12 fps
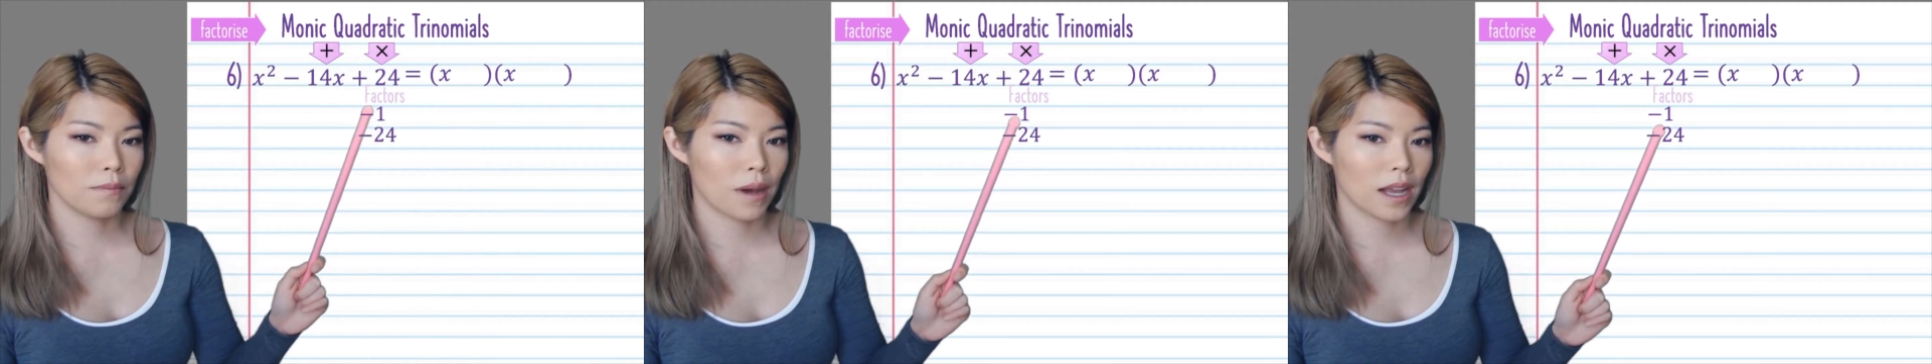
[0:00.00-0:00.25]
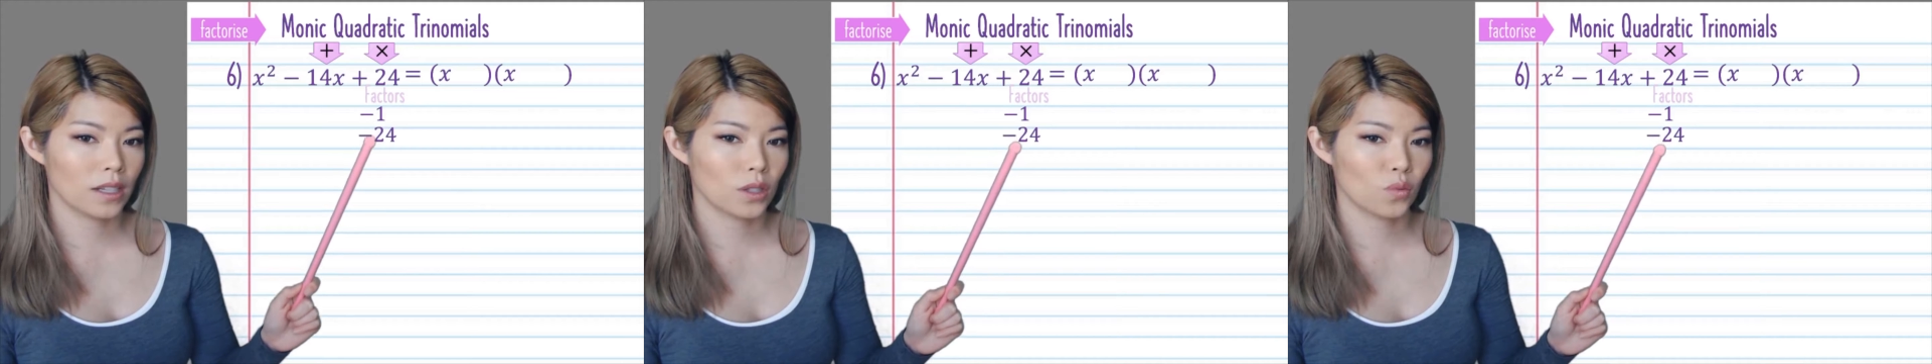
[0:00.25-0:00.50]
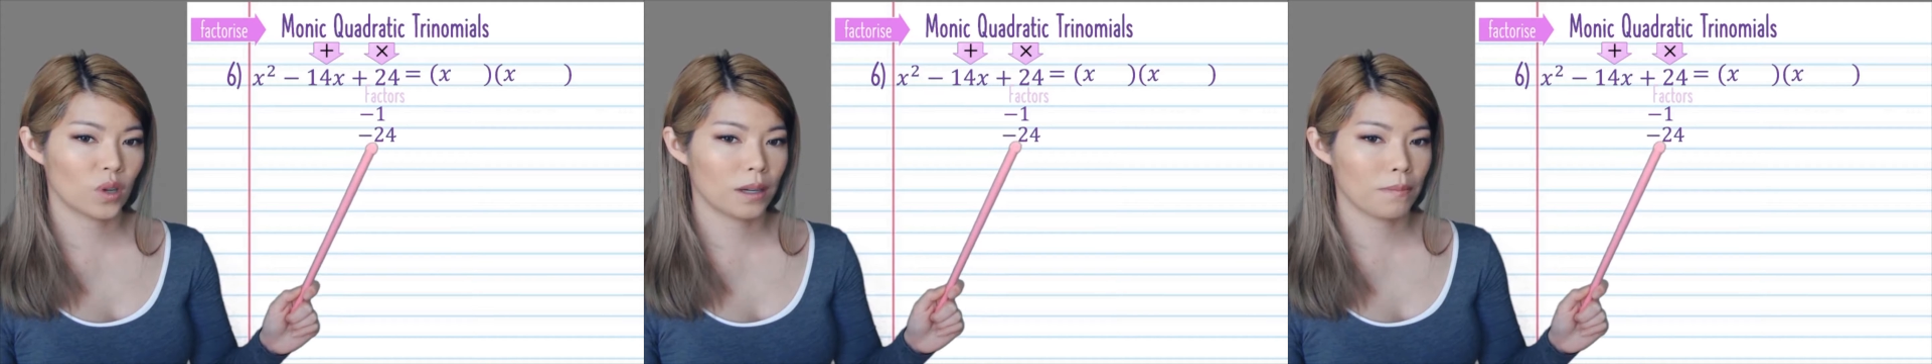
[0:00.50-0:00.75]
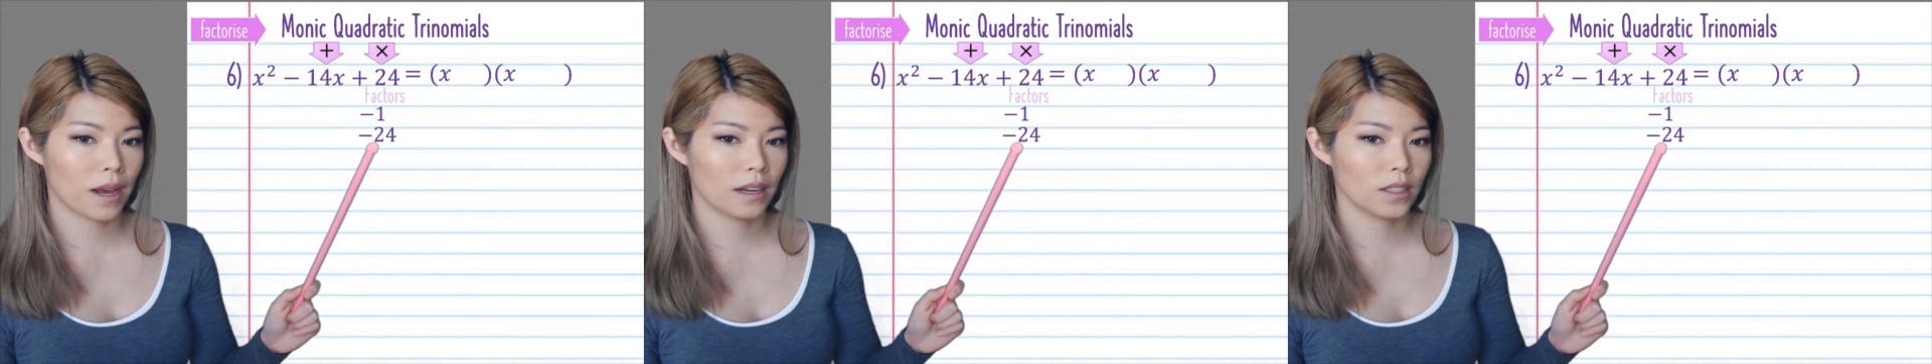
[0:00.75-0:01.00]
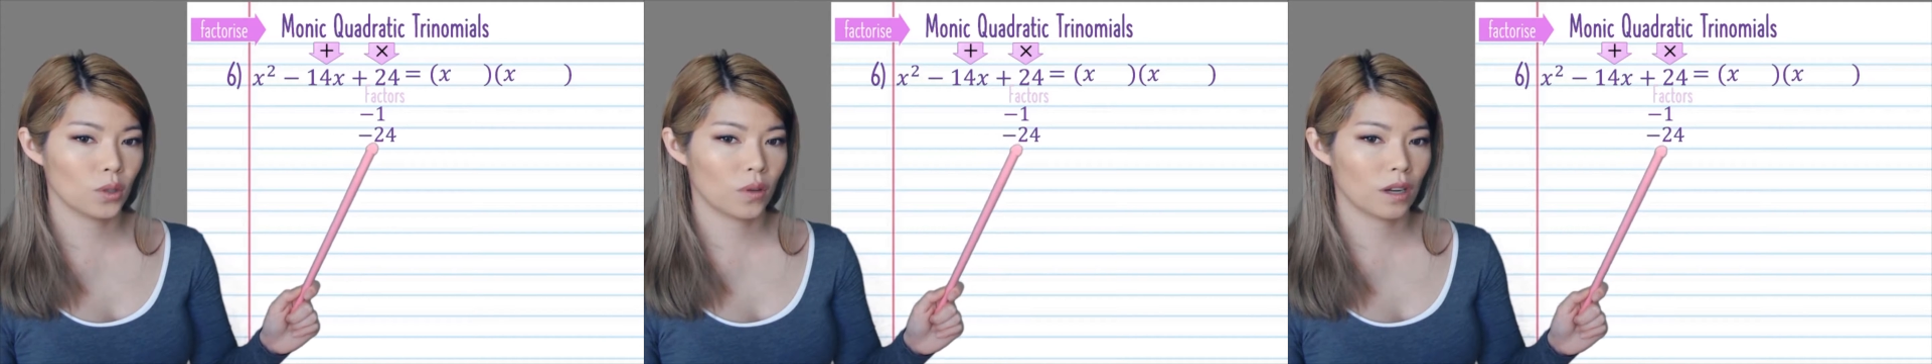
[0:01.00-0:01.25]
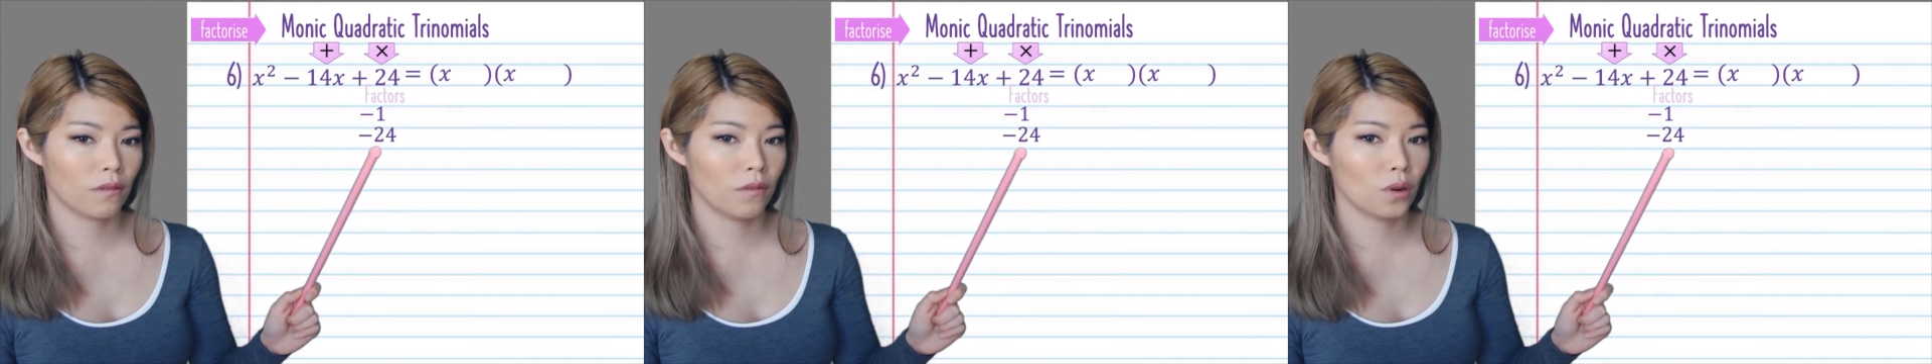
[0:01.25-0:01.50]
Minus 1 and minus
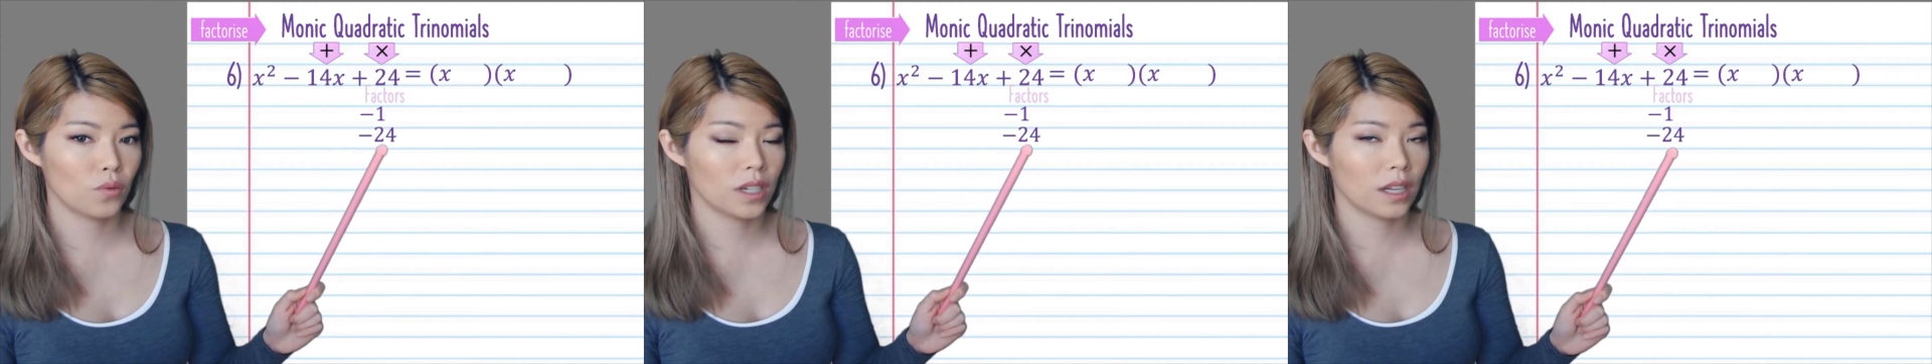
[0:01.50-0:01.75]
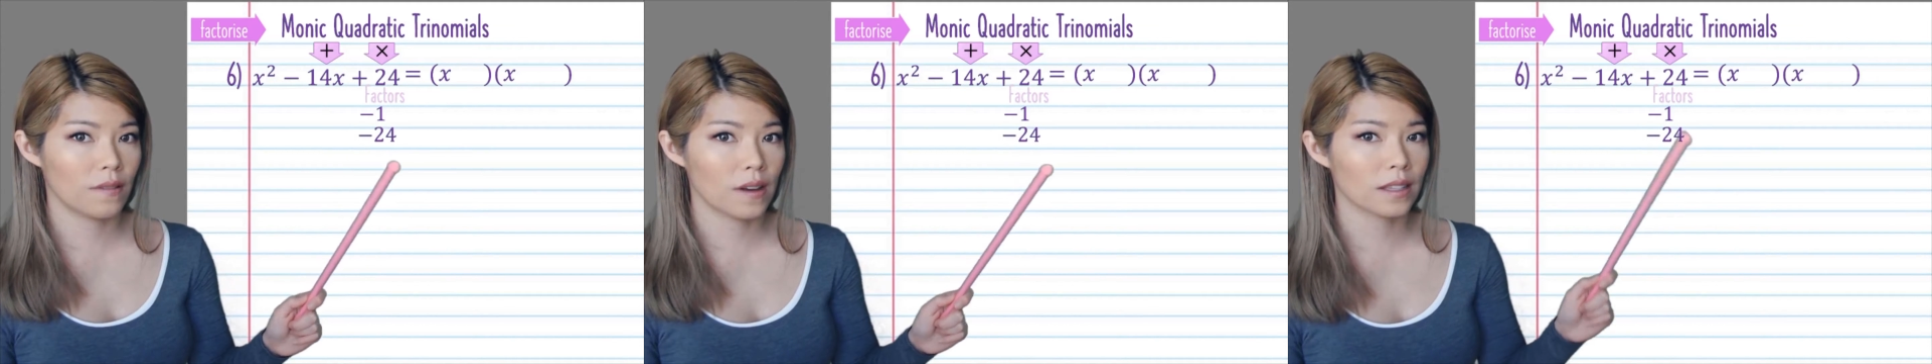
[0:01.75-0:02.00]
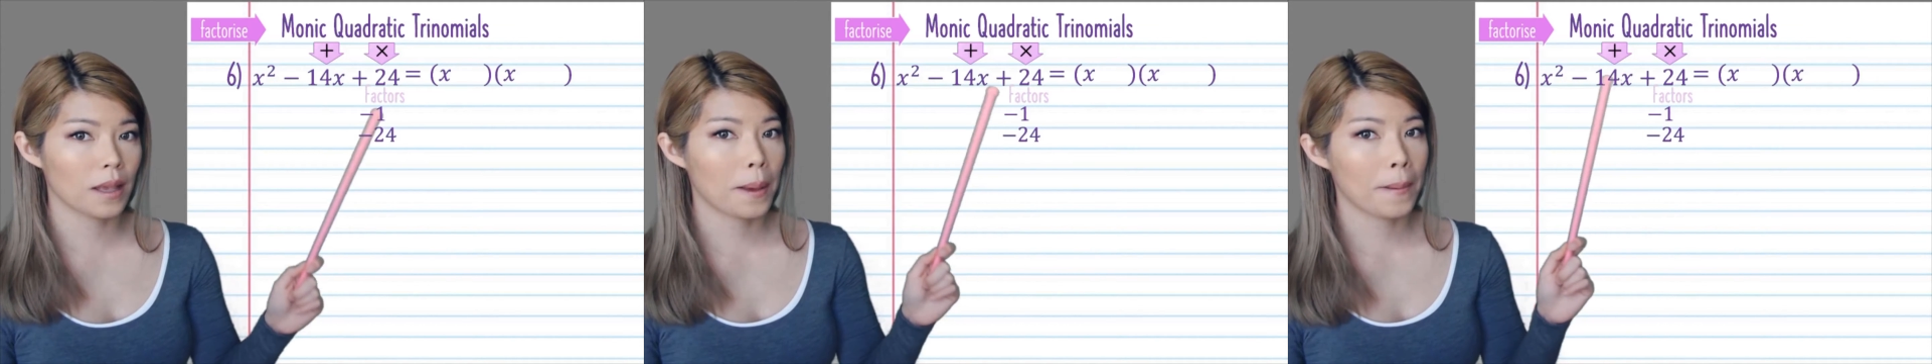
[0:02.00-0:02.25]
24 would give us